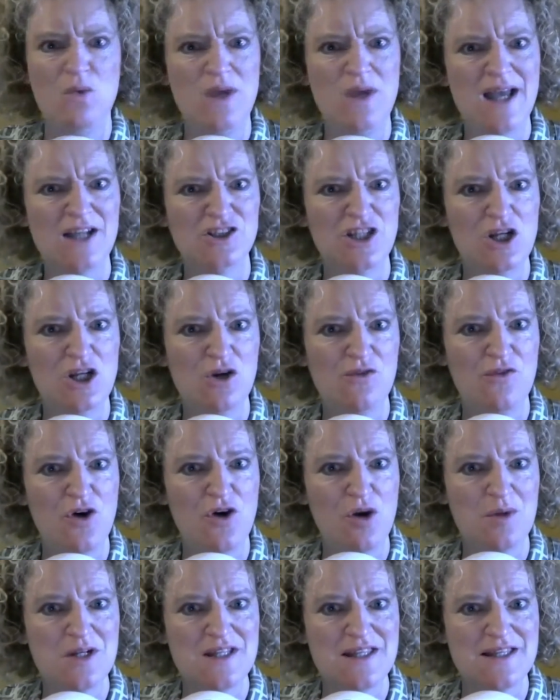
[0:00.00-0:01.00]
we actually look
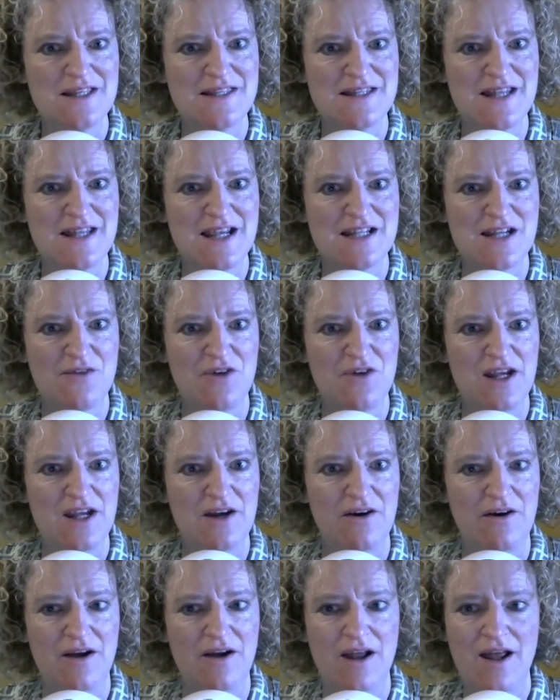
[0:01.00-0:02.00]
forward to this stage every
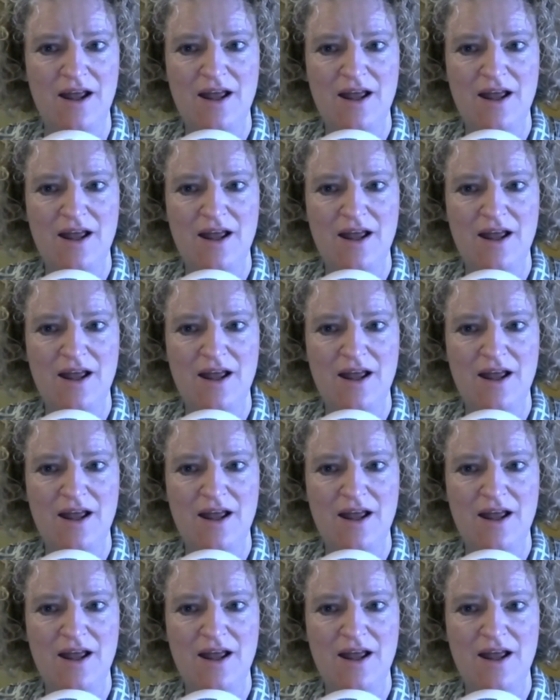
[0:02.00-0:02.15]
year.